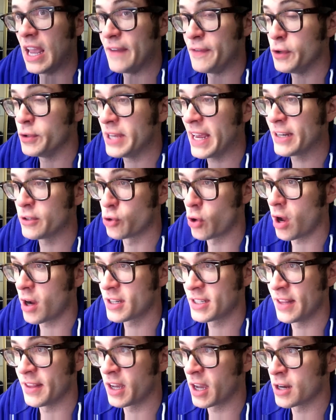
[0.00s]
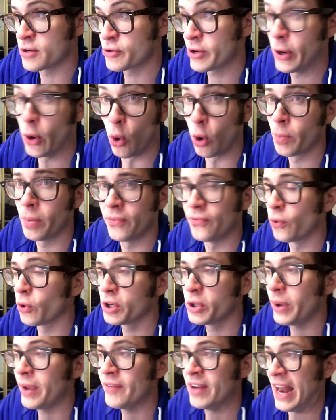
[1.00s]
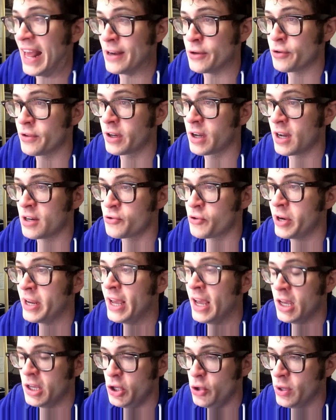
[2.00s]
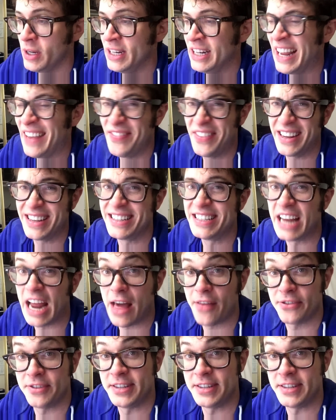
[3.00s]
if you take drugs in the country or before you even enter the country, you can get the death